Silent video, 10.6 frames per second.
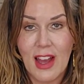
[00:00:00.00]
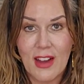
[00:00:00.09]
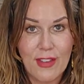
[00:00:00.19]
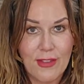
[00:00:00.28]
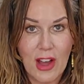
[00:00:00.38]

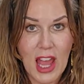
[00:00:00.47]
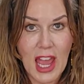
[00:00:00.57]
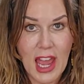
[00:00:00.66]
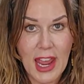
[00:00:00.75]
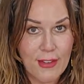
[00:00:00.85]
of
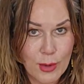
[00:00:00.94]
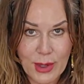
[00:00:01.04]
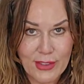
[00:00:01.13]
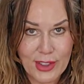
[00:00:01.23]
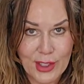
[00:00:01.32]
every
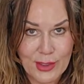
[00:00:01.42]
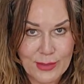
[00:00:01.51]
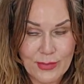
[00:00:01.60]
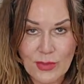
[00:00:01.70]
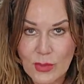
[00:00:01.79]
one of you.
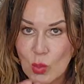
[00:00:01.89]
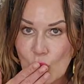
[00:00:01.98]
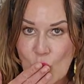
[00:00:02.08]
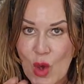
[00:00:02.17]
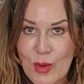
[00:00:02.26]

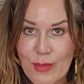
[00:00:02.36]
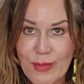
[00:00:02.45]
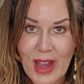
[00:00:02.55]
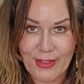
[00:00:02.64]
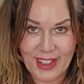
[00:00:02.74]

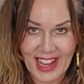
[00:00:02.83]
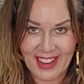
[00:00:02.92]
Bye for